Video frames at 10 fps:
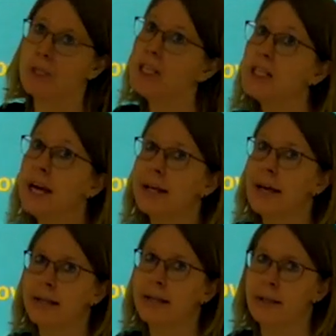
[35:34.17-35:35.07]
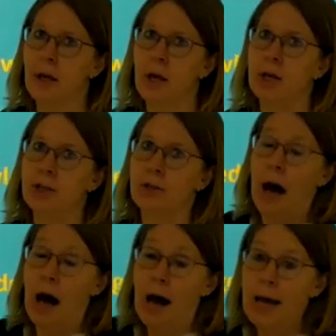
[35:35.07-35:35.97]
Teacher educator. So
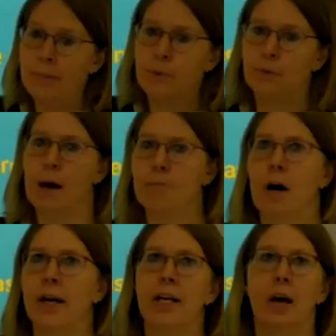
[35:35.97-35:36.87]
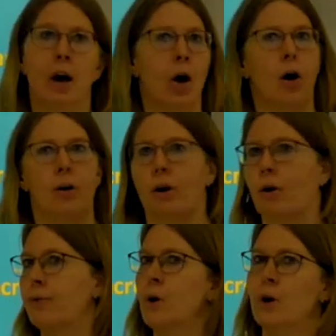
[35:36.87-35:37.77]
I had put my money on,
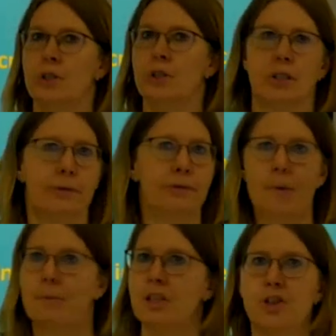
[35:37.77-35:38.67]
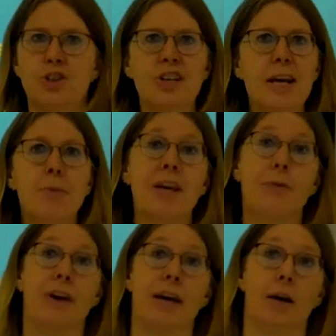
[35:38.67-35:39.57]
of course, the fabulous
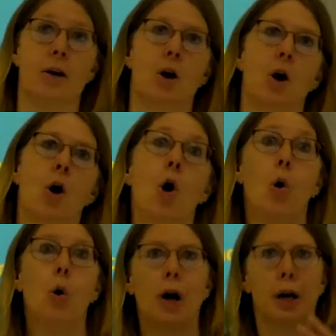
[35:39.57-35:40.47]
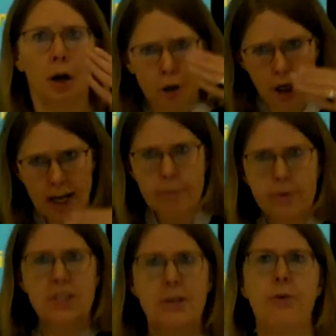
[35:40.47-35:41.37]
debriefing or
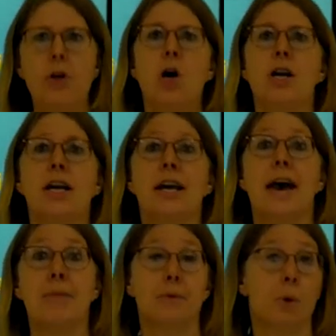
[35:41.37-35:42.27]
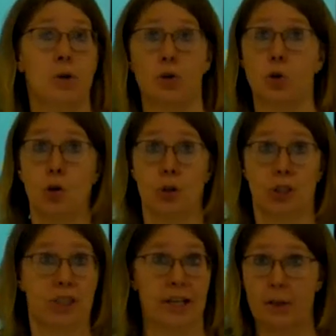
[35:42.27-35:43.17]
collaborative learning. Everyone told
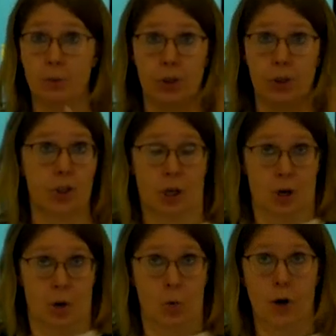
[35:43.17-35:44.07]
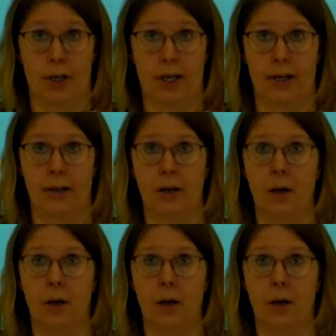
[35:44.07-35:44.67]
us that it was working.